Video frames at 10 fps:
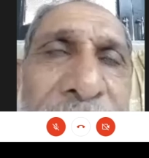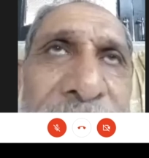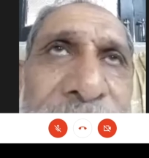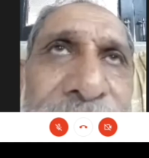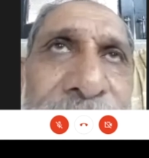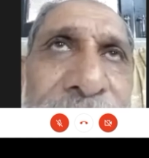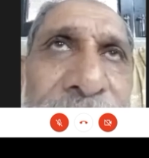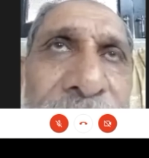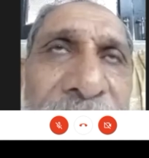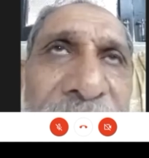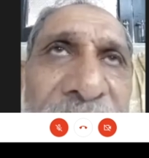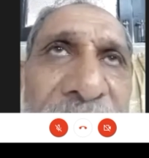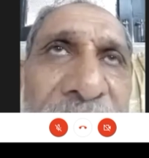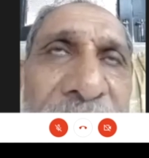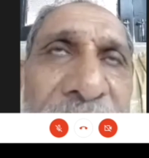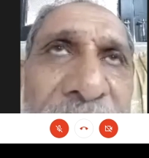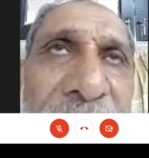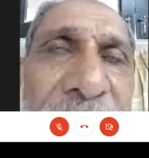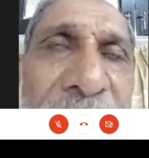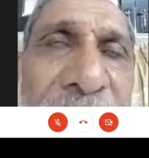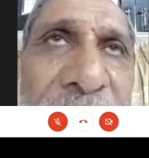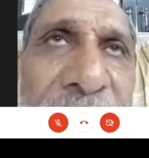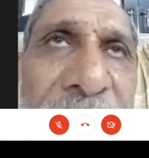(no one is talking)